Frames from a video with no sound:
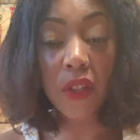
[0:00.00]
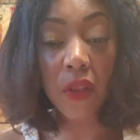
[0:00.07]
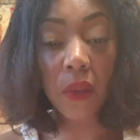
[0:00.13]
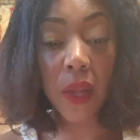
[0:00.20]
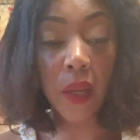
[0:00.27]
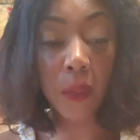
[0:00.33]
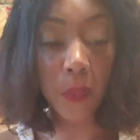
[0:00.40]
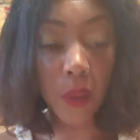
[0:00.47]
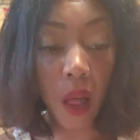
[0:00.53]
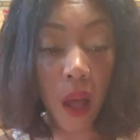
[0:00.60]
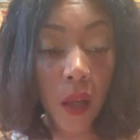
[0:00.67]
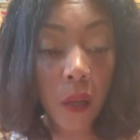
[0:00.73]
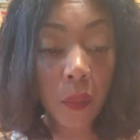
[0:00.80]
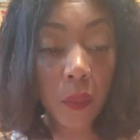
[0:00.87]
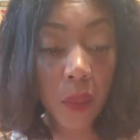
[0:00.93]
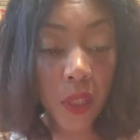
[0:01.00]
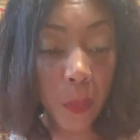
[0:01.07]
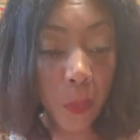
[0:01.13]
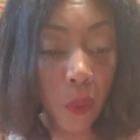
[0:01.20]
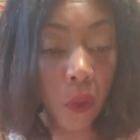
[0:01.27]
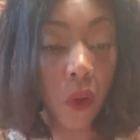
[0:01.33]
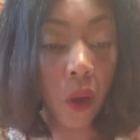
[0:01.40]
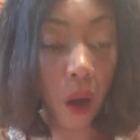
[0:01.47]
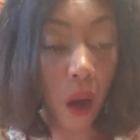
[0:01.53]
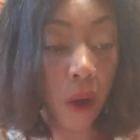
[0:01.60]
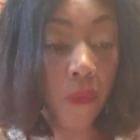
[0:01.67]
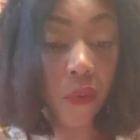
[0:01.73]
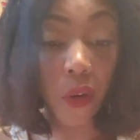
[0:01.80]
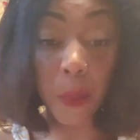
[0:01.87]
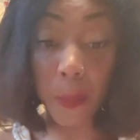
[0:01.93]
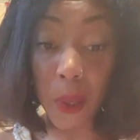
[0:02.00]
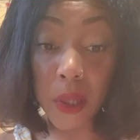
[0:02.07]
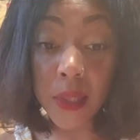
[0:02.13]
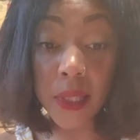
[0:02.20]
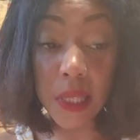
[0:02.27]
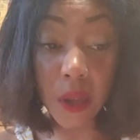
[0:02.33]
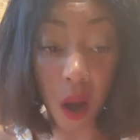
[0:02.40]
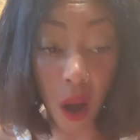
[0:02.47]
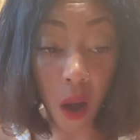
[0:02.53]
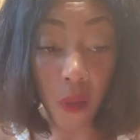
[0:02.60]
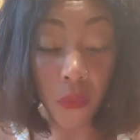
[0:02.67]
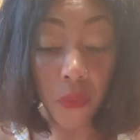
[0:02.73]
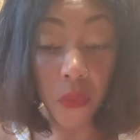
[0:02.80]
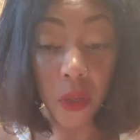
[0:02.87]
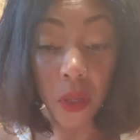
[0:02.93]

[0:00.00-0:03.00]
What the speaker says: to like block people off or a person off